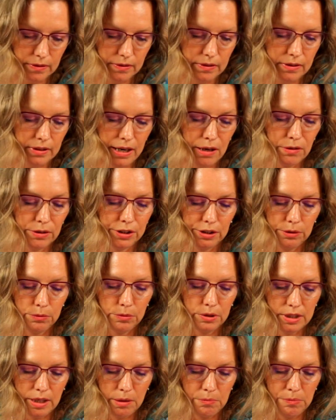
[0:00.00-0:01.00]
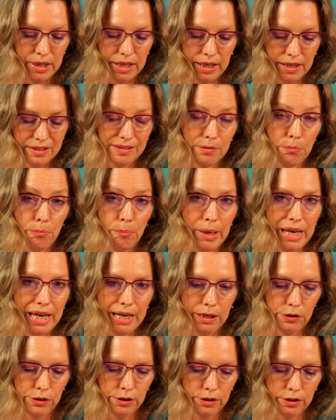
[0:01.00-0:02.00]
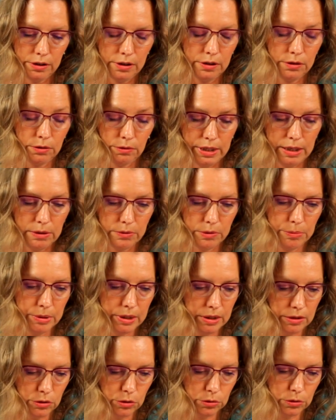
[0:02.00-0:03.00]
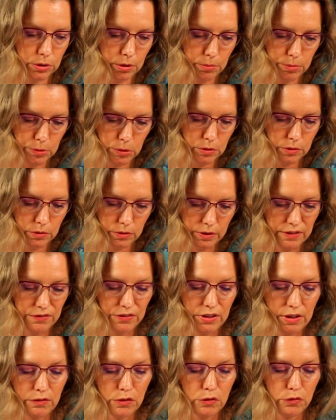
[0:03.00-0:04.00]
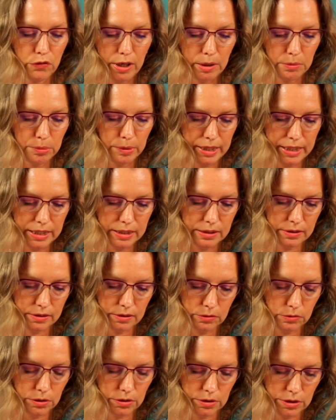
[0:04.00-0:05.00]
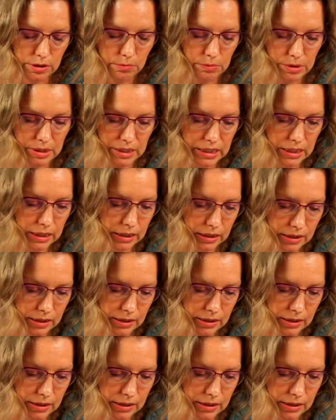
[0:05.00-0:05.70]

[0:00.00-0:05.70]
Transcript: How cute would they be as a banner? Oh, that would be adorable if you have a fireplace or something.